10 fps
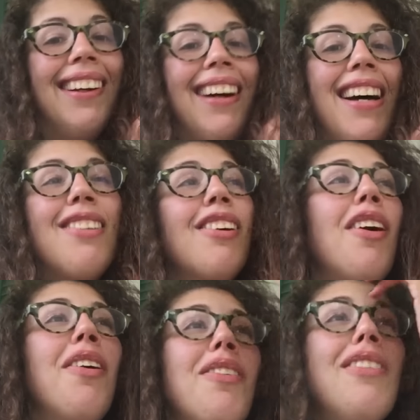I don't
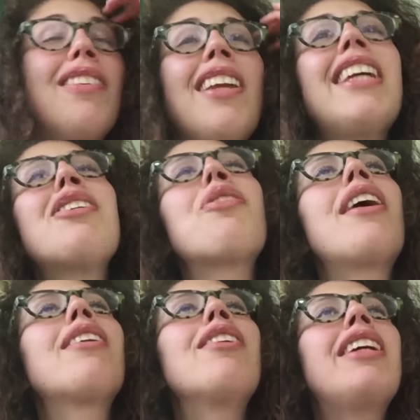know, like you try
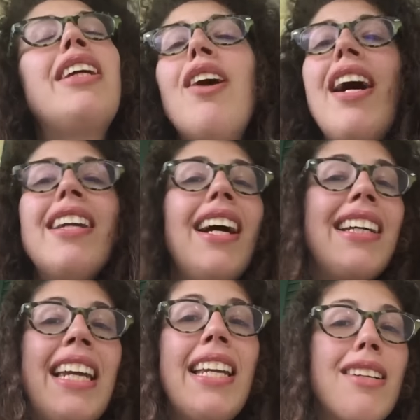to look cute. I, I
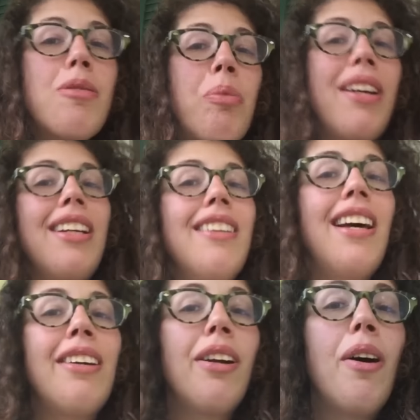can't explain, I
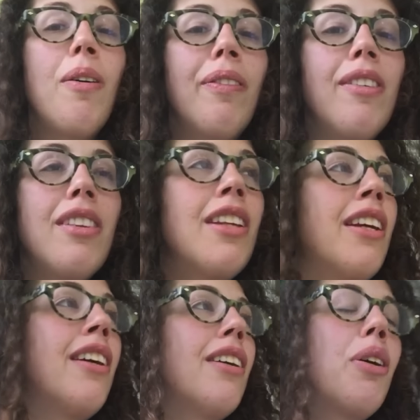don't know.
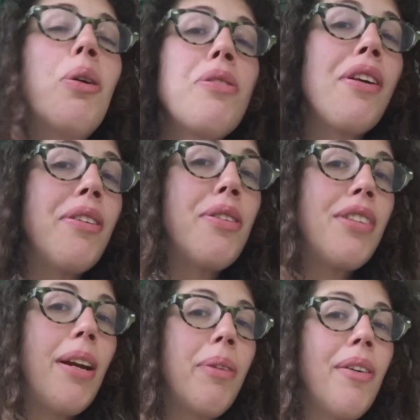Girls
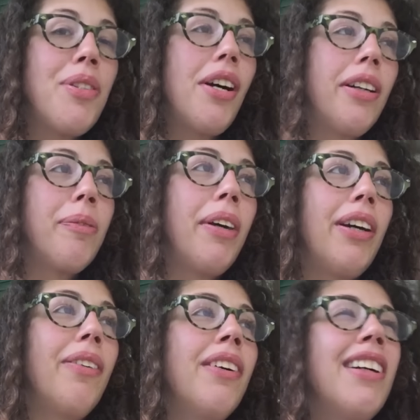understand what I'm talking
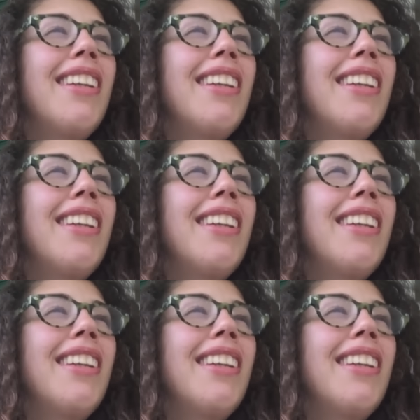about.